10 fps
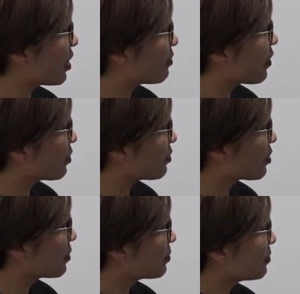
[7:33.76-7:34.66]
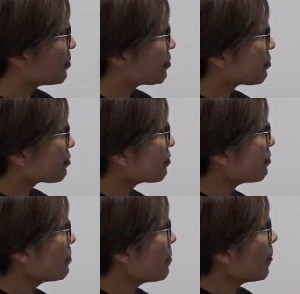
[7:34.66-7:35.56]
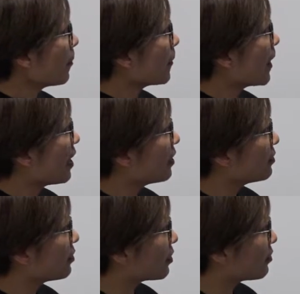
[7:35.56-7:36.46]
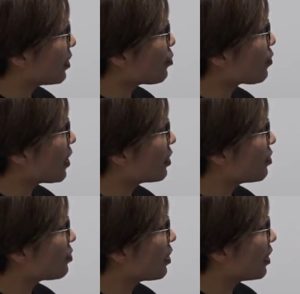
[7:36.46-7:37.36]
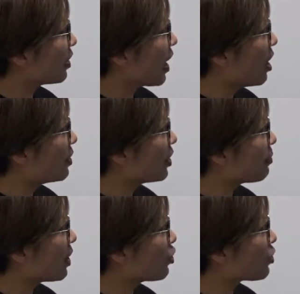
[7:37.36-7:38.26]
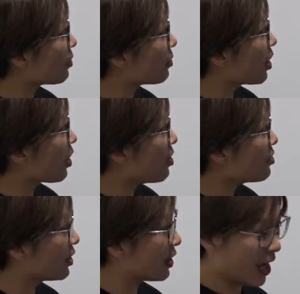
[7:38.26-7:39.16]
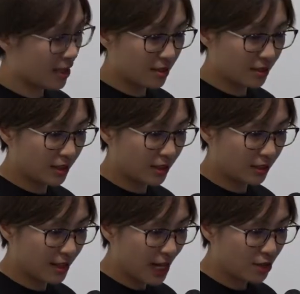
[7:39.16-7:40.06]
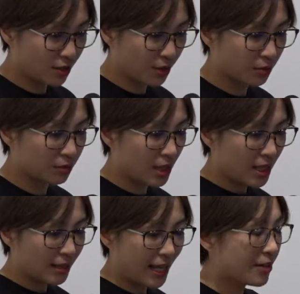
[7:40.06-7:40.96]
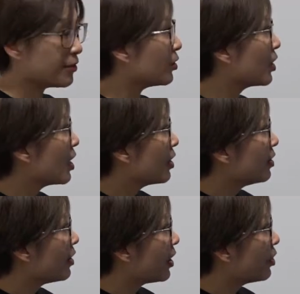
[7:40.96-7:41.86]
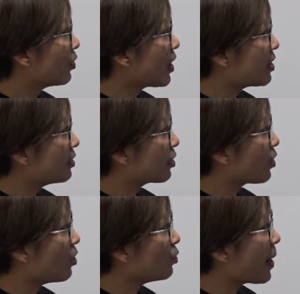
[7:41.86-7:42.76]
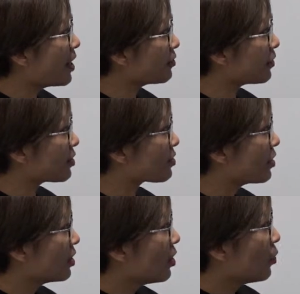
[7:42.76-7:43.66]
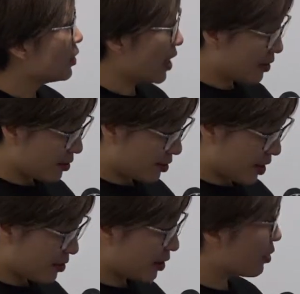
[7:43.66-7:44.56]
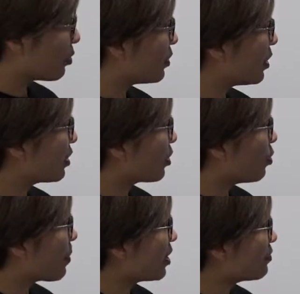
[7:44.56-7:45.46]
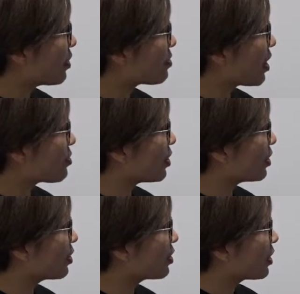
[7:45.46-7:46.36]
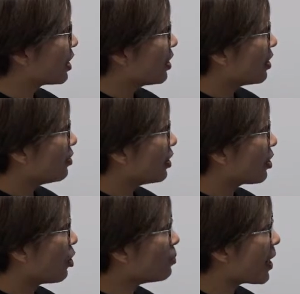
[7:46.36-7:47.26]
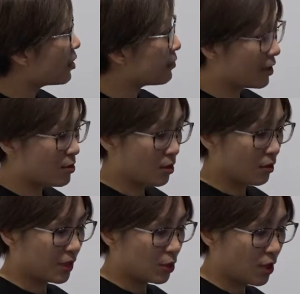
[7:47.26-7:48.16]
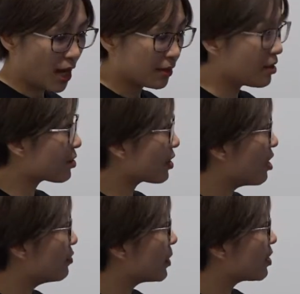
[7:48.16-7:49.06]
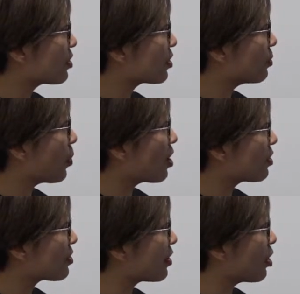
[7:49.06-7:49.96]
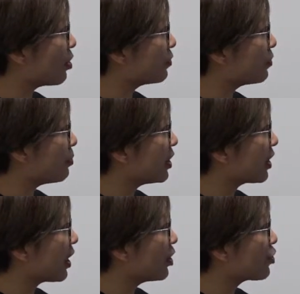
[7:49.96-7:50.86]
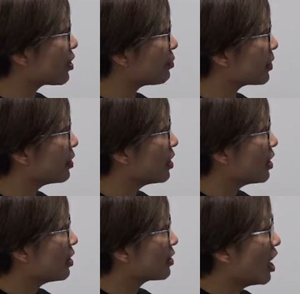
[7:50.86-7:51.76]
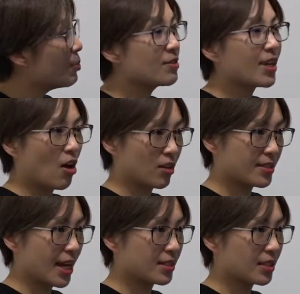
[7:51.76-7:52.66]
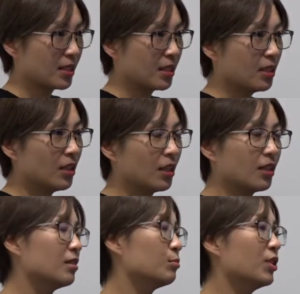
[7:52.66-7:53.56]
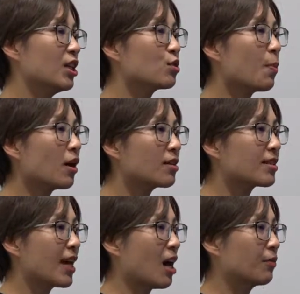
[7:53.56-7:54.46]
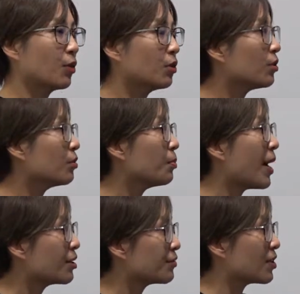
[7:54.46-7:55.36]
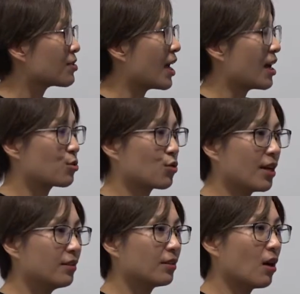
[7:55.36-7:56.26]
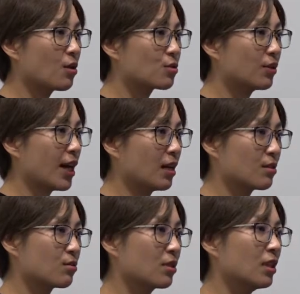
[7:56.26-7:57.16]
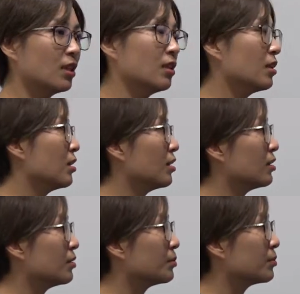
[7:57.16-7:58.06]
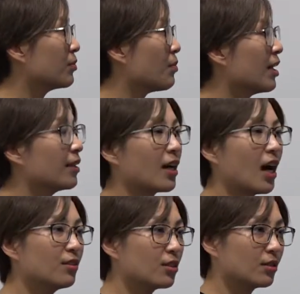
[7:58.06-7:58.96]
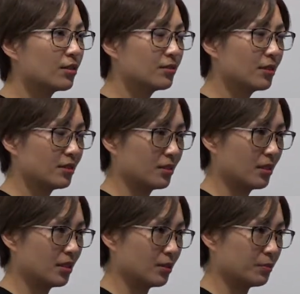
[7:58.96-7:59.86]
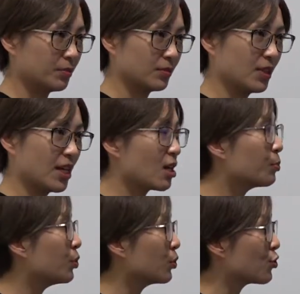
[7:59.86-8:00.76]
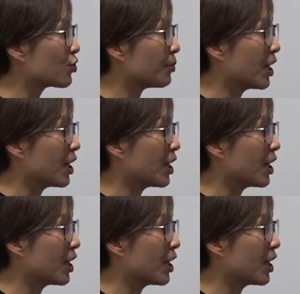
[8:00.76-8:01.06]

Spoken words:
they found. And this one is the carbon emission accounting at the national level. They look at the co-benefits. What I understanding of the co-benefits, I think, is the co-benefits of the Chinese government policy of mitigation carbon dioxide. This policy have co-benefits as China also has many other air pollution